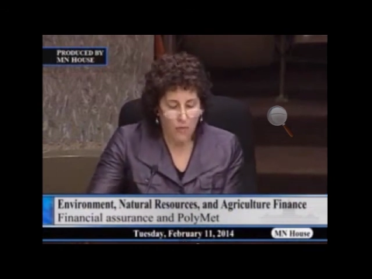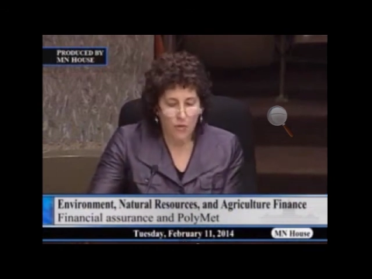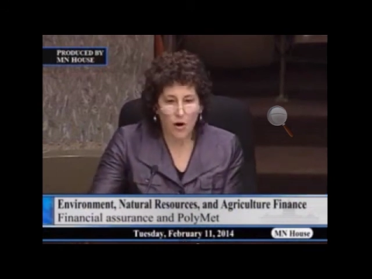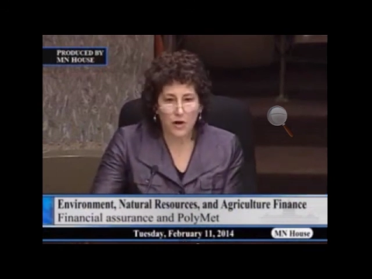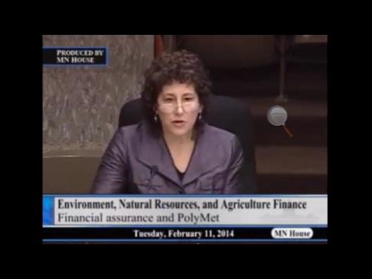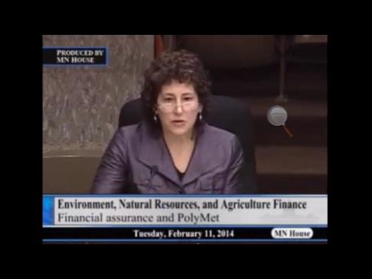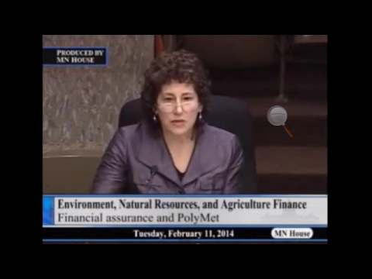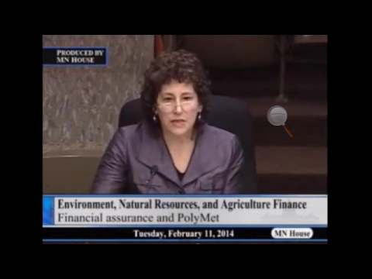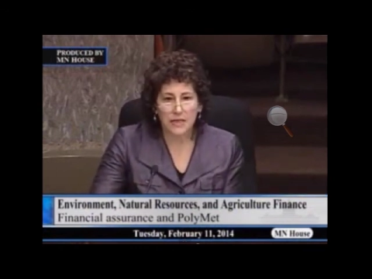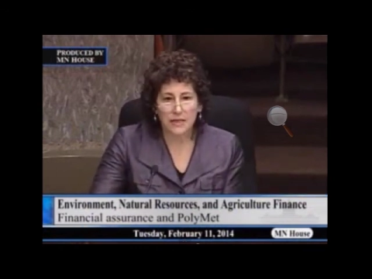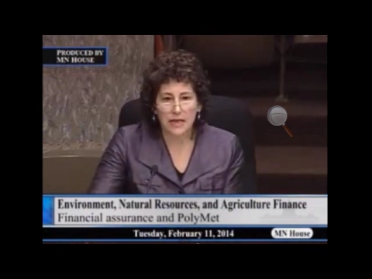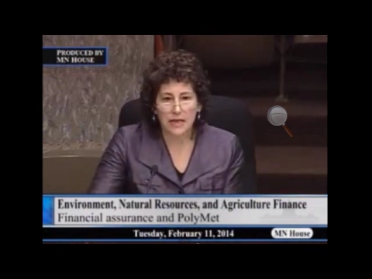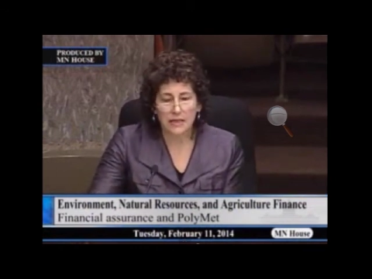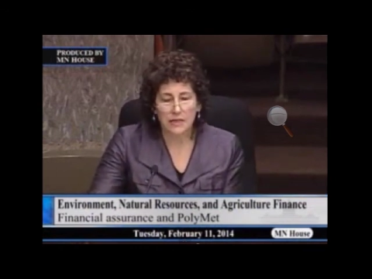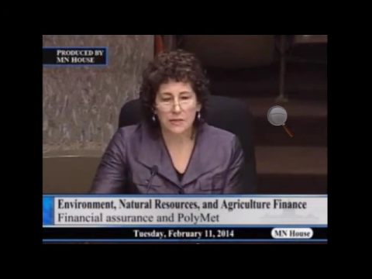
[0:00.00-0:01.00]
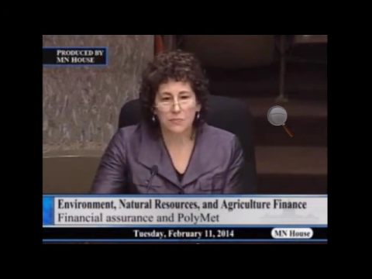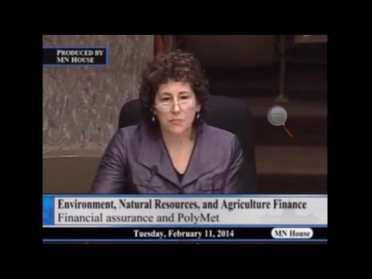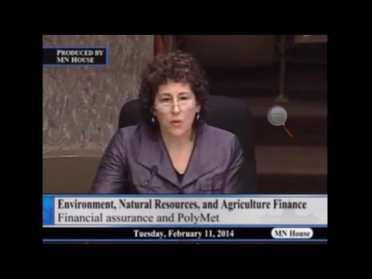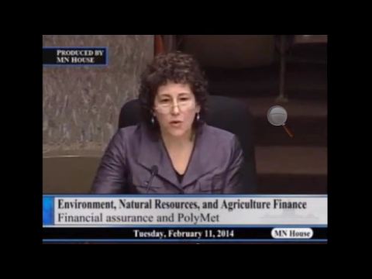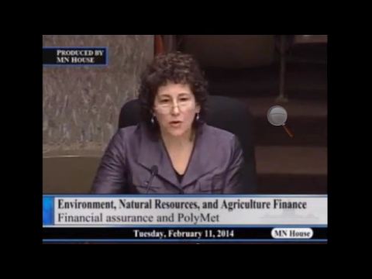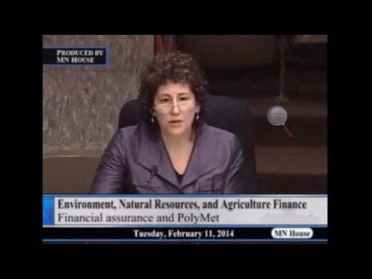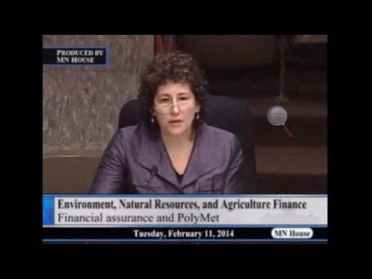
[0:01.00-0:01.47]
We're also saying that it's
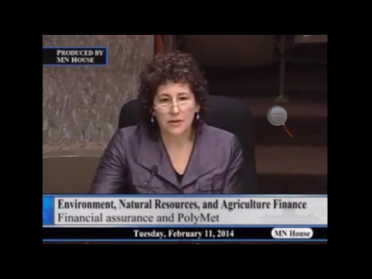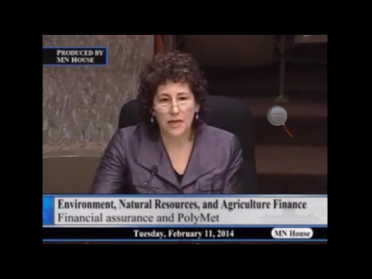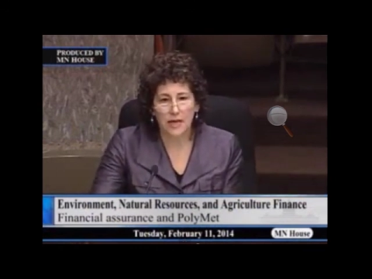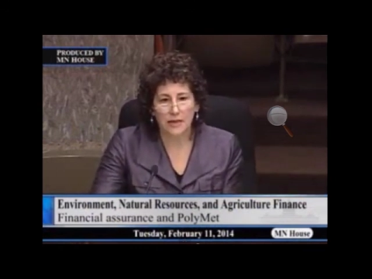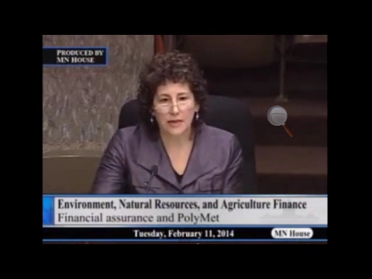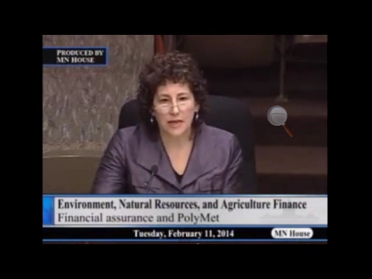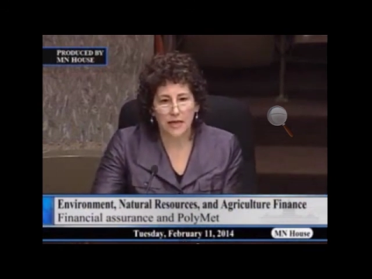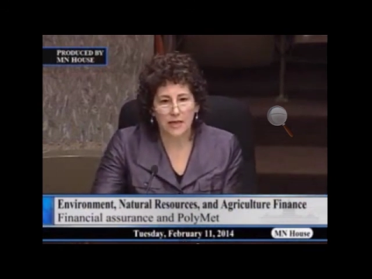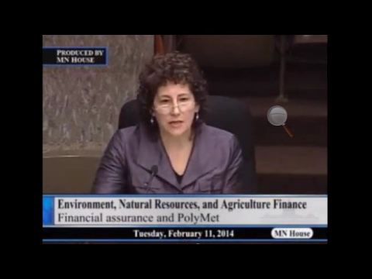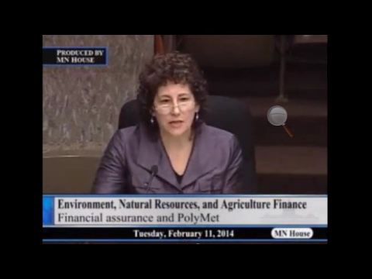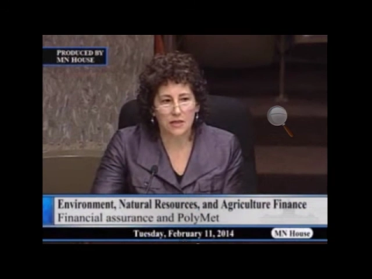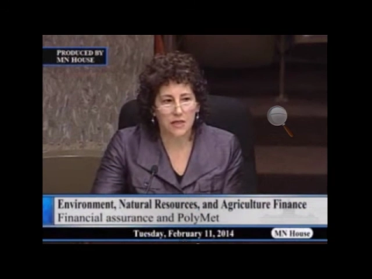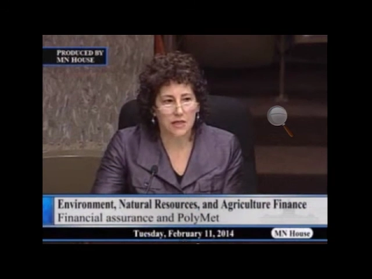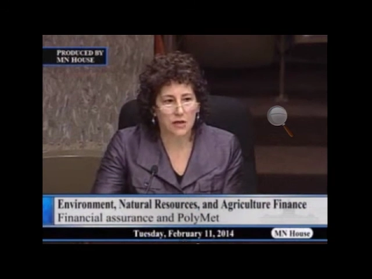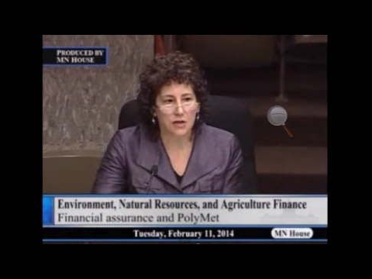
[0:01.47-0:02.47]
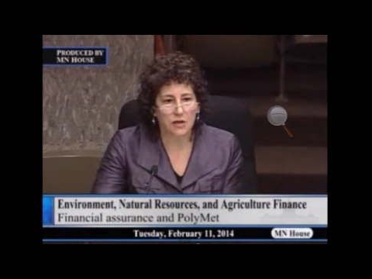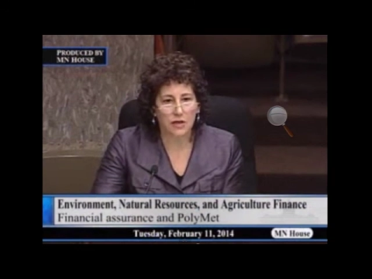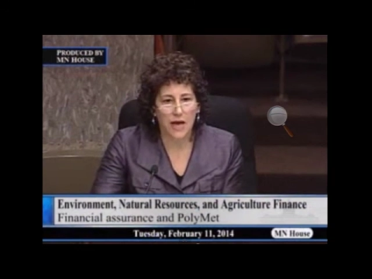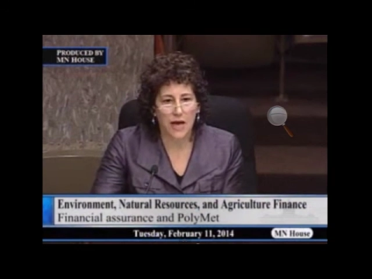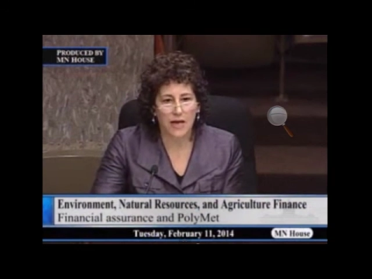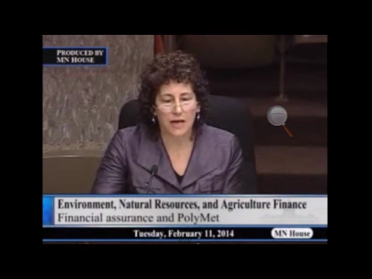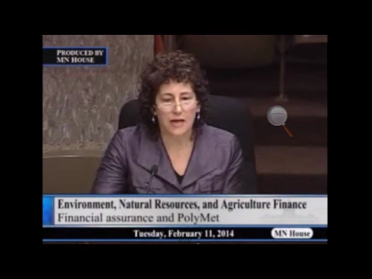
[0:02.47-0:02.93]
important that the agencies
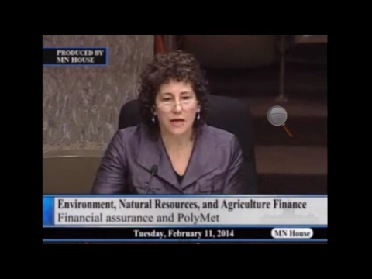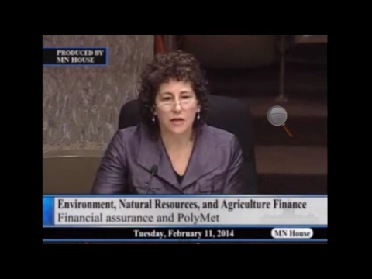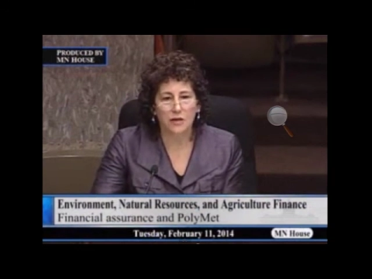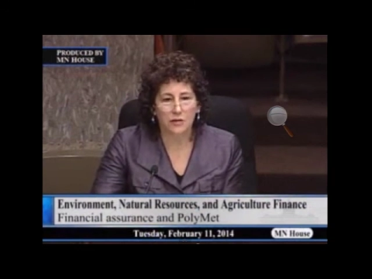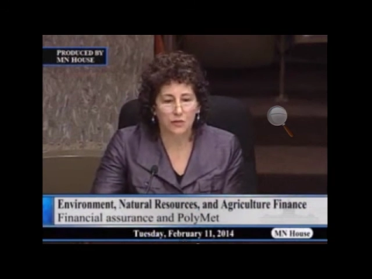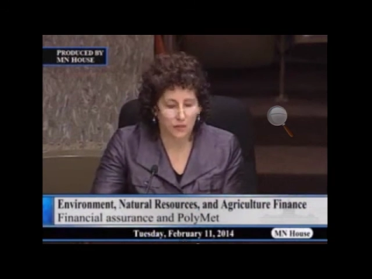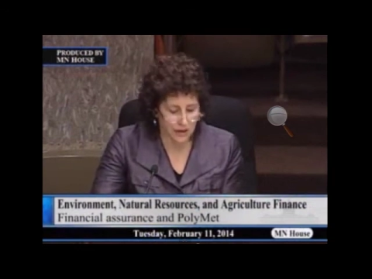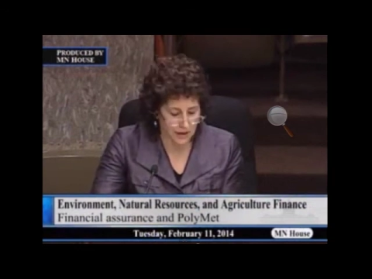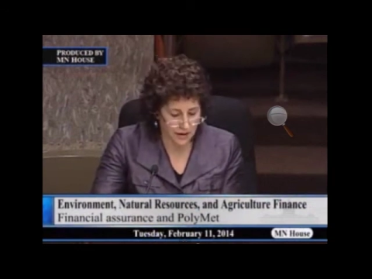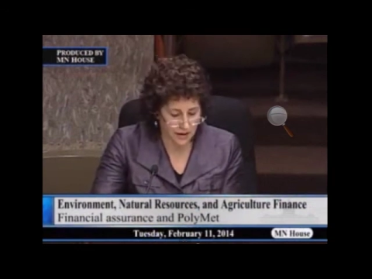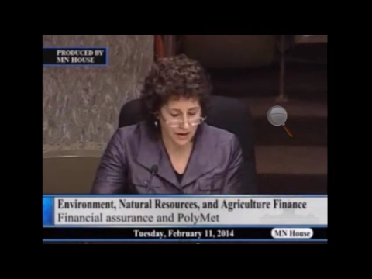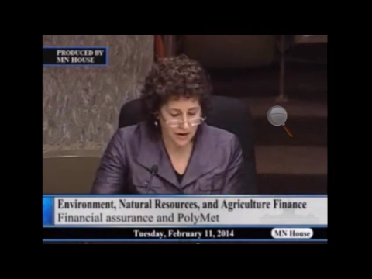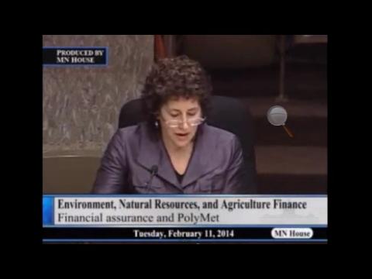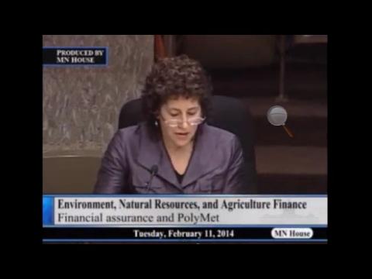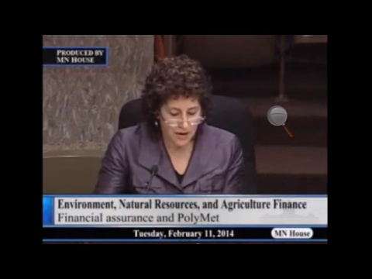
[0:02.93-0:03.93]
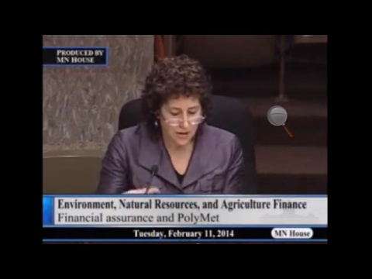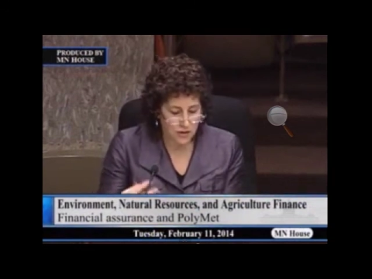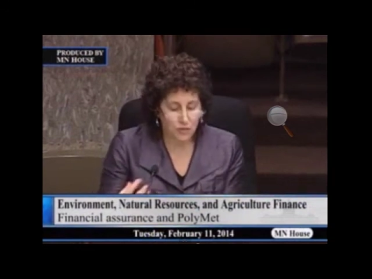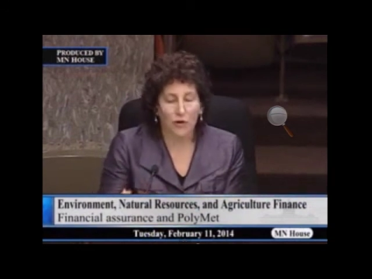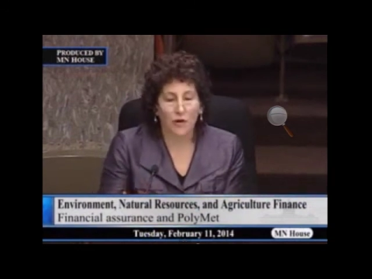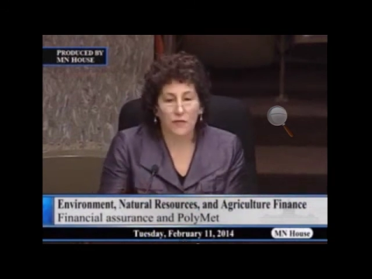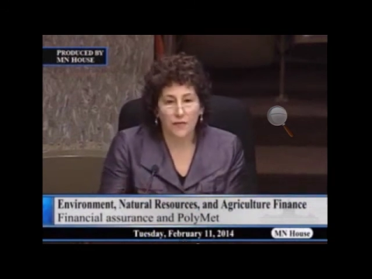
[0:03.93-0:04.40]
look at including
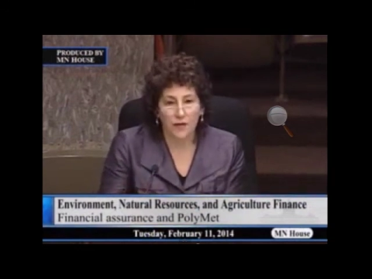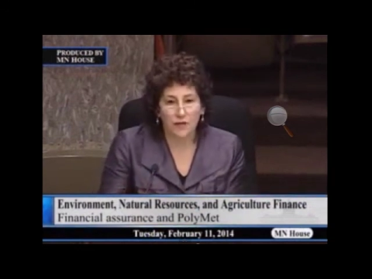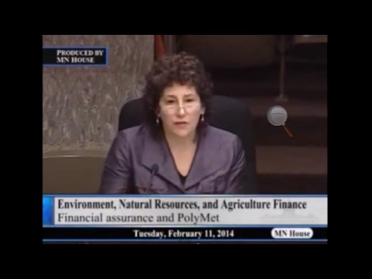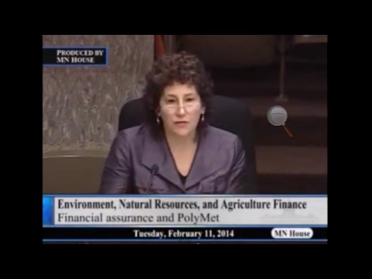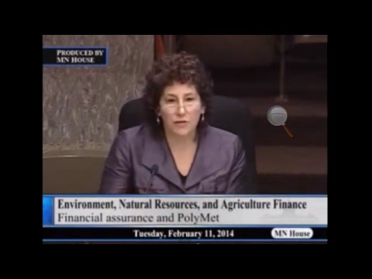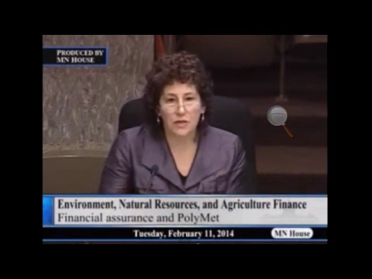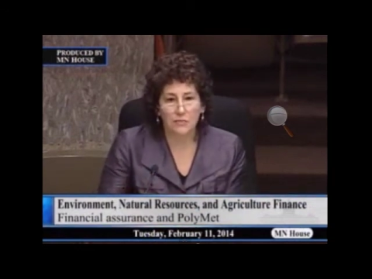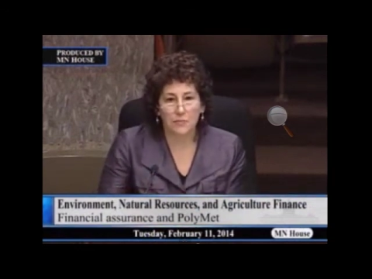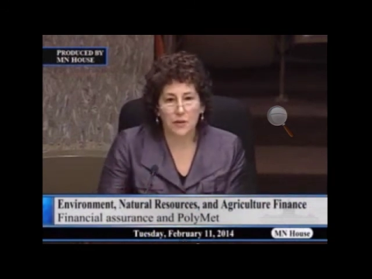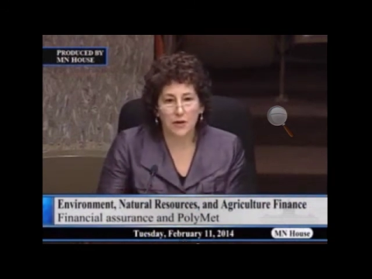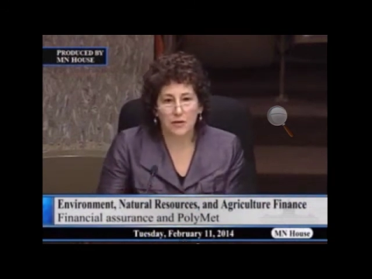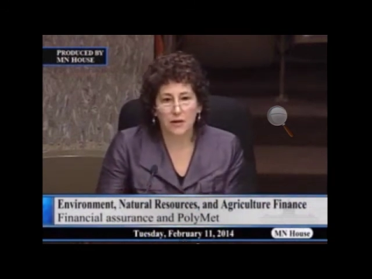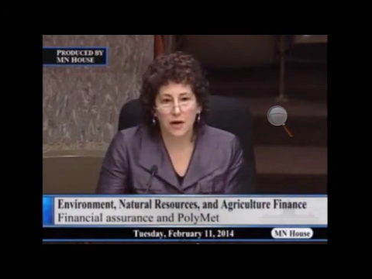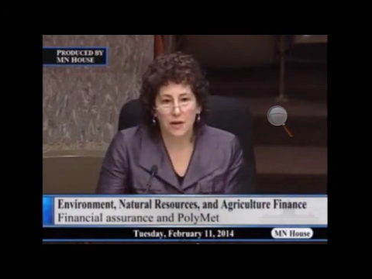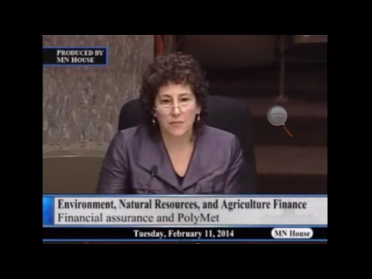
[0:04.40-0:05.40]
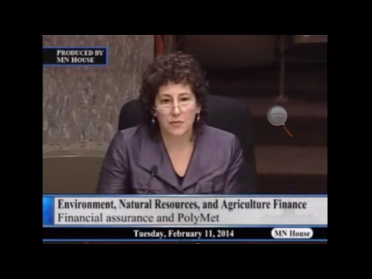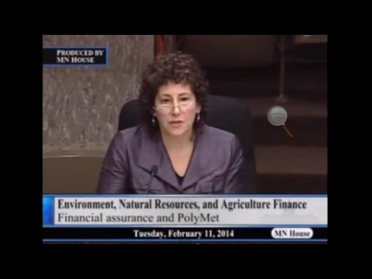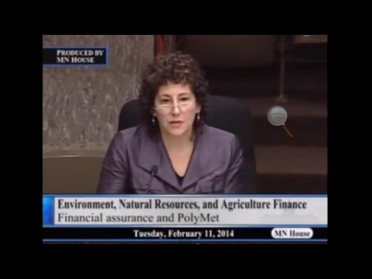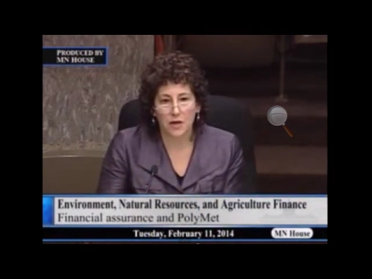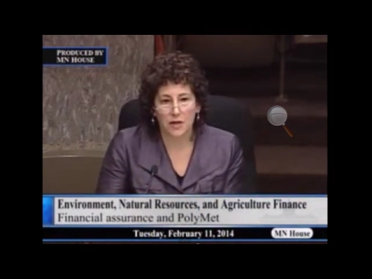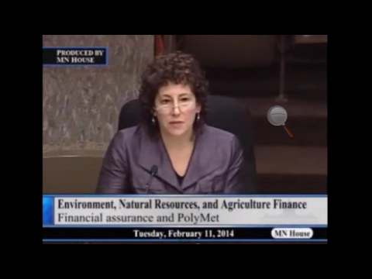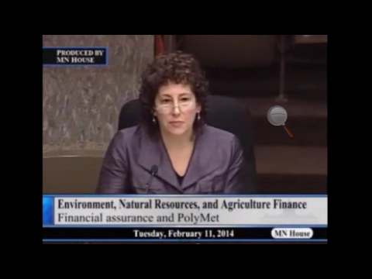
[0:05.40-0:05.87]
joint ventures and parent
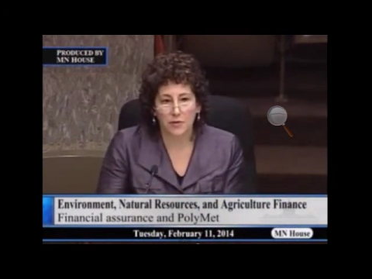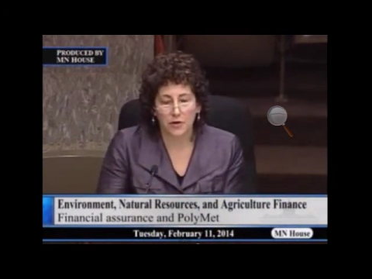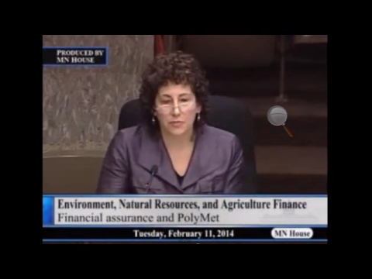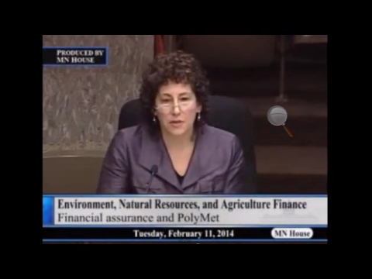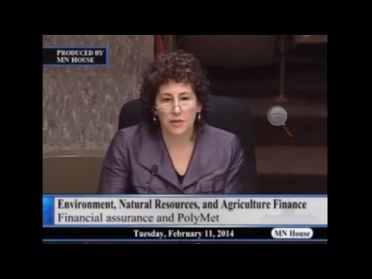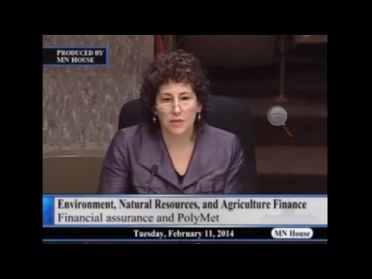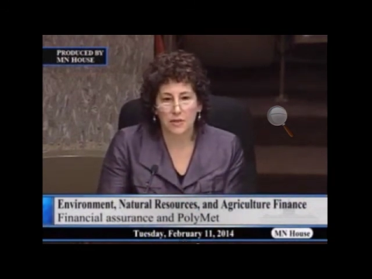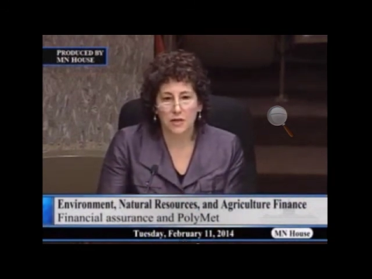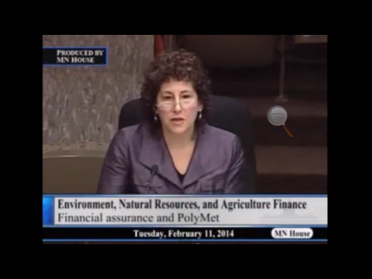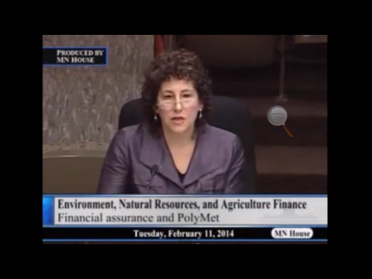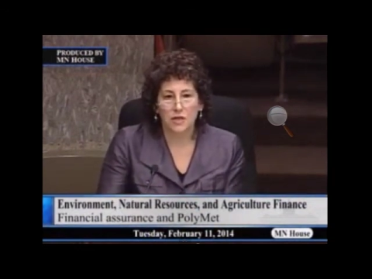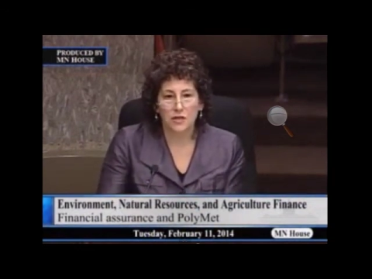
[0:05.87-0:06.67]
companies on the permits,